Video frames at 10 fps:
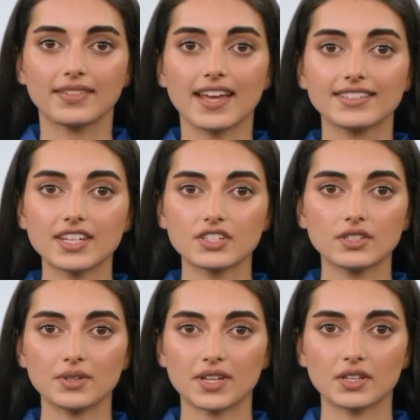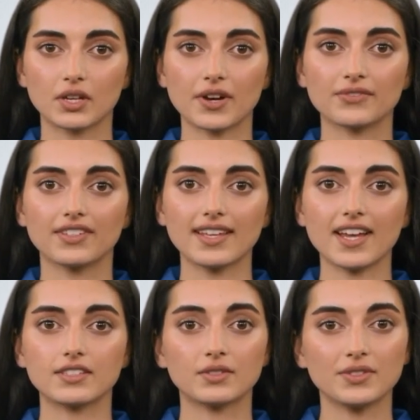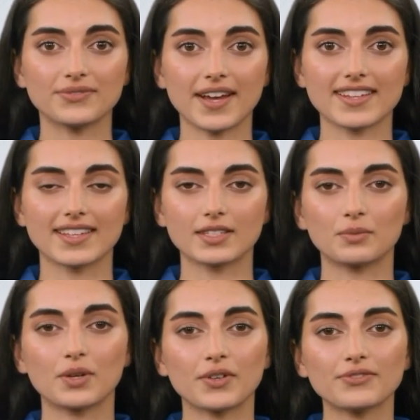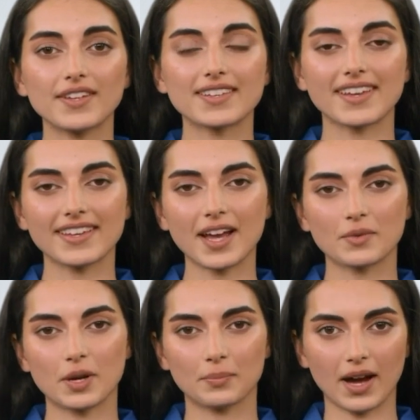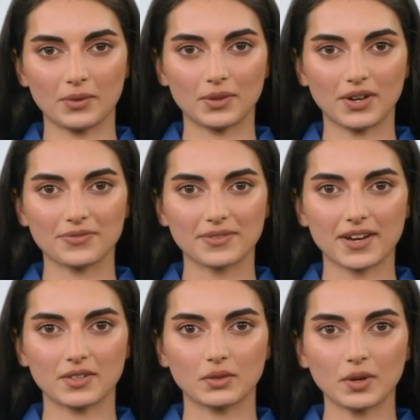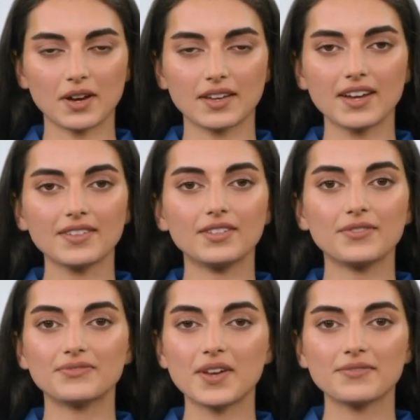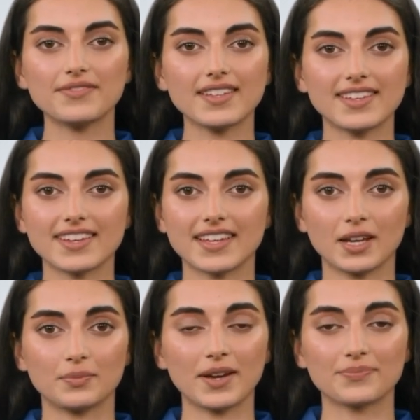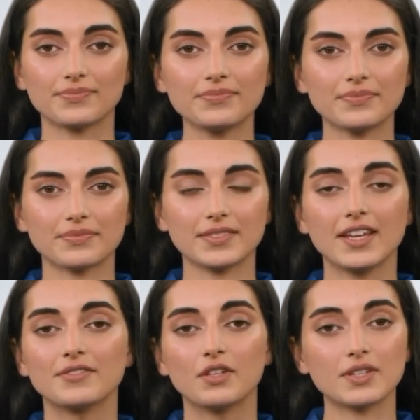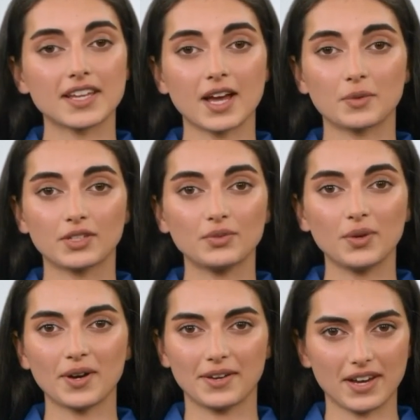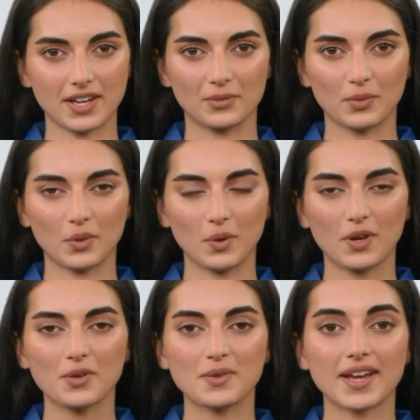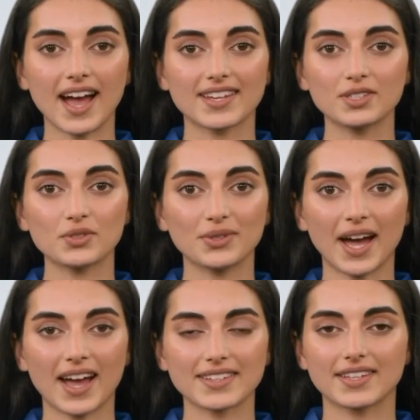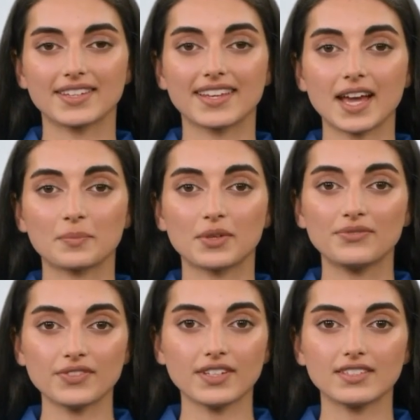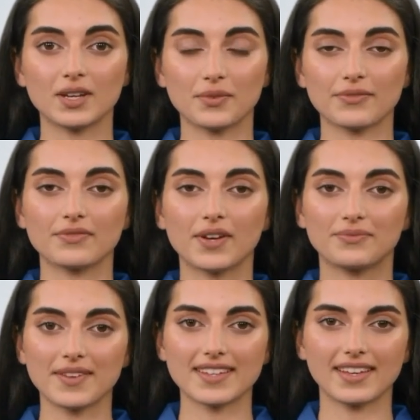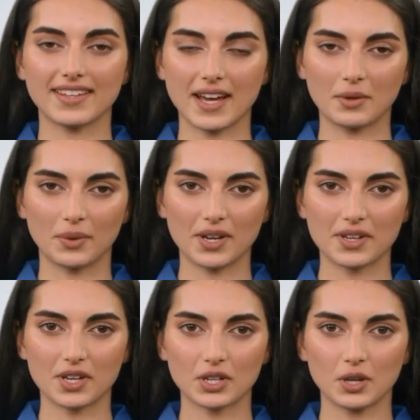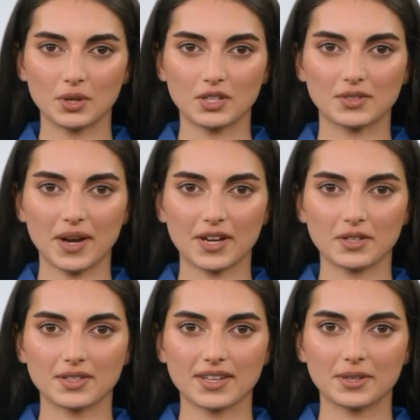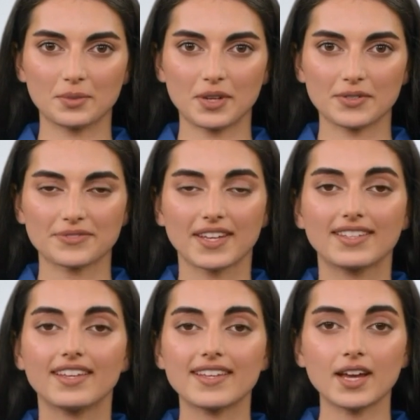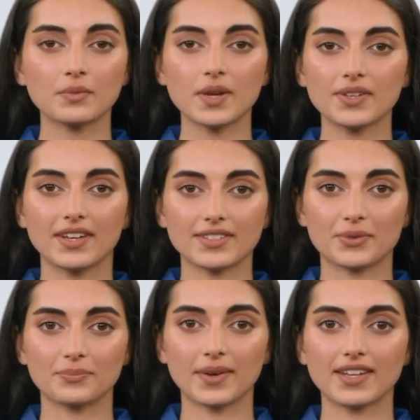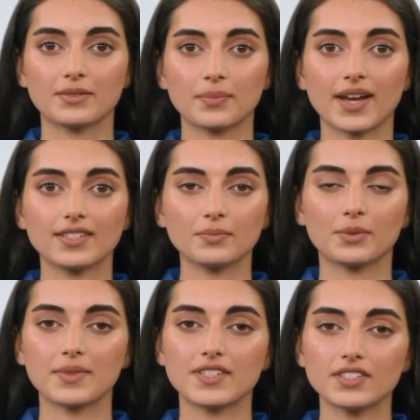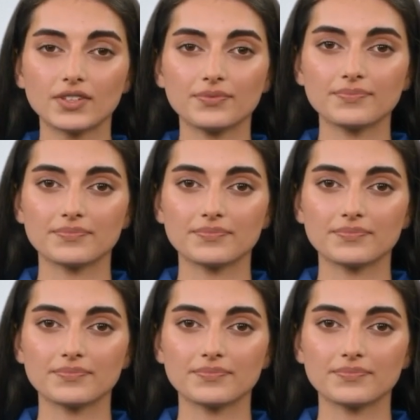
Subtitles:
Additionally, oftentimes your device's rear-facing camera might be of better quality than the front-facing camera. If your camera's quality is poor or it has a crack that can't be fixed on the front-facing camera, you can try using the rear-facing camera to get the best possible picture.